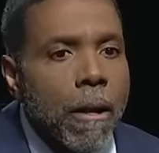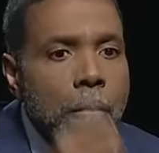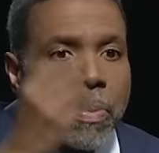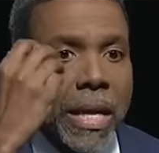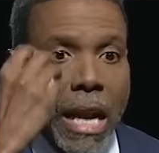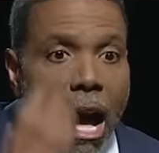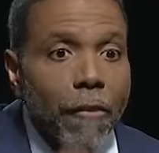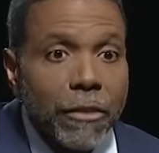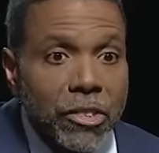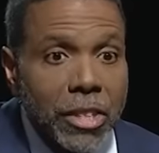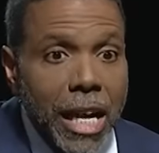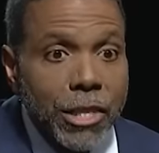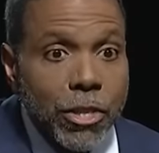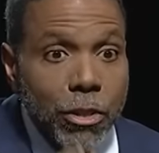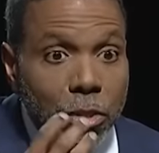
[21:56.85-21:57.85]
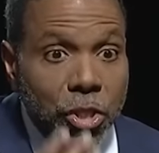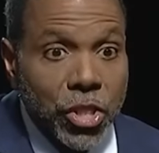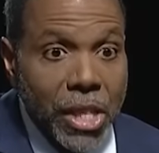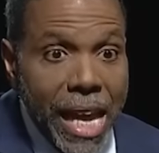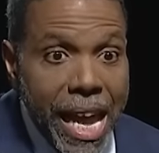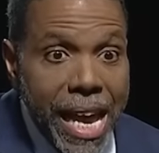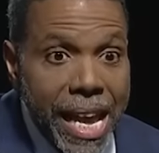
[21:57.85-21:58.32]
then all of a sudden you
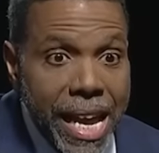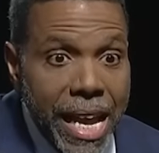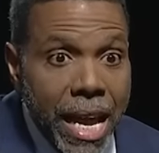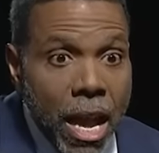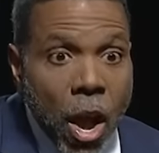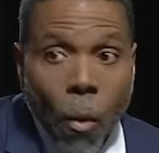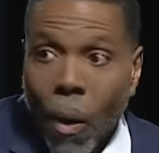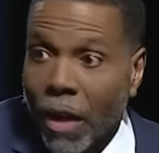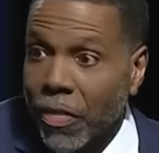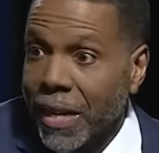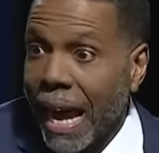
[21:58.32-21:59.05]
see whether or